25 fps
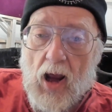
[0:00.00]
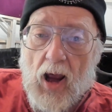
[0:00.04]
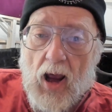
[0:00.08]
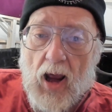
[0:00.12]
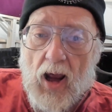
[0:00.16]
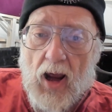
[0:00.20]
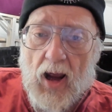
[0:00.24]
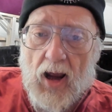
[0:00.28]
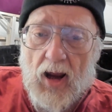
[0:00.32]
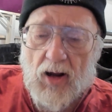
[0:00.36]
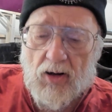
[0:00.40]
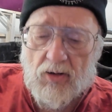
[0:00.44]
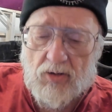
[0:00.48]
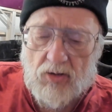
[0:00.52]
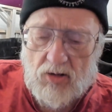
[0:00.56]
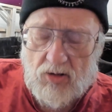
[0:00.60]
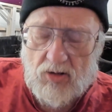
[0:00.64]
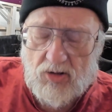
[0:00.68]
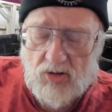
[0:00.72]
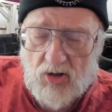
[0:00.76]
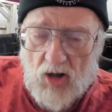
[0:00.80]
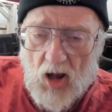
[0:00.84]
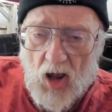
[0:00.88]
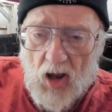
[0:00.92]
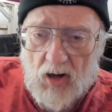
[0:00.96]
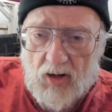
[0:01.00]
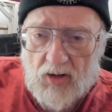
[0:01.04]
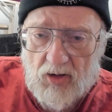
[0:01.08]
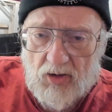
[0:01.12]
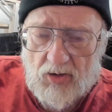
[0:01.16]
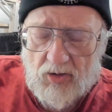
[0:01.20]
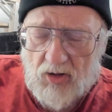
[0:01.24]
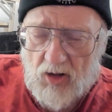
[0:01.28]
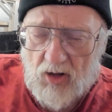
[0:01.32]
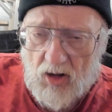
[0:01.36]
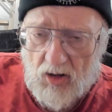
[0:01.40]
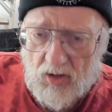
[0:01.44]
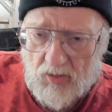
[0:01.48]
And the
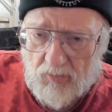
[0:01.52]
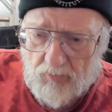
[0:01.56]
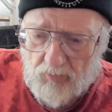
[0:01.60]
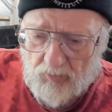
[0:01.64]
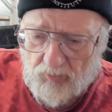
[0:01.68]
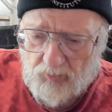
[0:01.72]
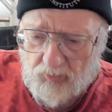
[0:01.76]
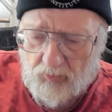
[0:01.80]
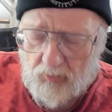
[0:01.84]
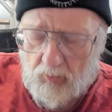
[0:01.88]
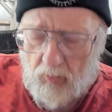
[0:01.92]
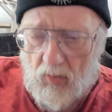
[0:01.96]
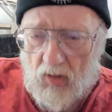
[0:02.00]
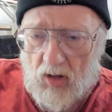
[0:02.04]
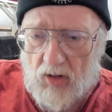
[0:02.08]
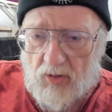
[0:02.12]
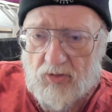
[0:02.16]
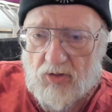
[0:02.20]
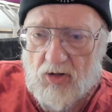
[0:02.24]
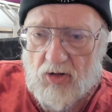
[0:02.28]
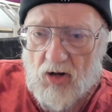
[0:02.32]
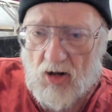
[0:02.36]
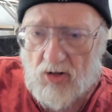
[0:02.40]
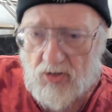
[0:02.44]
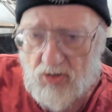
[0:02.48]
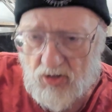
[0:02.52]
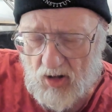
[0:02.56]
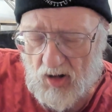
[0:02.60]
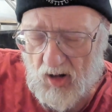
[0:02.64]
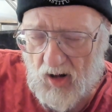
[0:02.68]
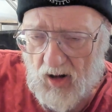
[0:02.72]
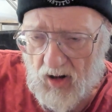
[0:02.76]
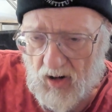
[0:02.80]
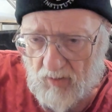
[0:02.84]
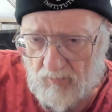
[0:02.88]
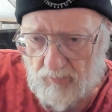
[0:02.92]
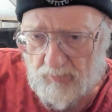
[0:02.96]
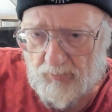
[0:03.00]
socket then doesn't
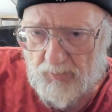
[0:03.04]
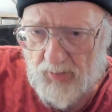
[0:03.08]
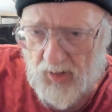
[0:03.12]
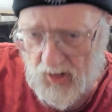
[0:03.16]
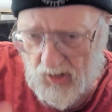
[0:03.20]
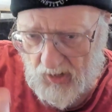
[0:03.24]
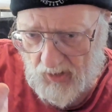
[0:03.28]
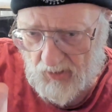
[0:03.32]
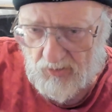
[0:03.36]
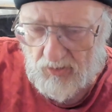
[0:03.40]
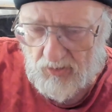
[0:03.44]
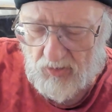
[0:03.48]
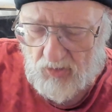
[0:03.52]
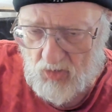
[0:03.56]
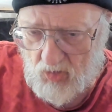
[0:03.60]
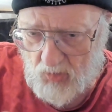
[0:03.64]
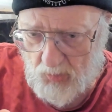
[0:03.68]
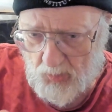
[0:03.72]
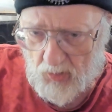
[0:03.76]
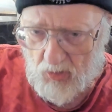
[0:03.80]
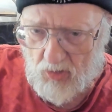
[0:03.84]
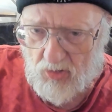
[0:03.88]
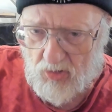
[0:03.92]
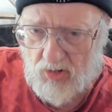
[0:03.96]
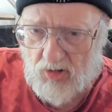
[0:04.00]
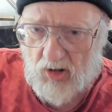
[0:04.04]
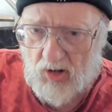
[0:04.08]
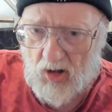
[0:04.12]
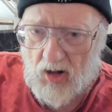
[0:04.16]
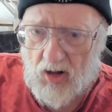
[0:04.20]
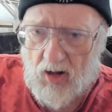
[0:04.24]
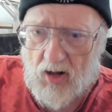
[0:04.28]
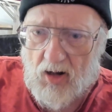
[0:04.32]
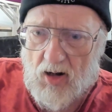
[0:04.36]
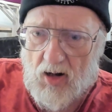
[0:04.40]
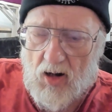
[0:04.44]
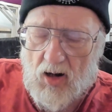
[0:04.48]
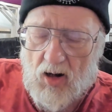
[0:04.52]
have pins per
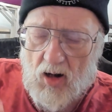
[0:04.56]
se.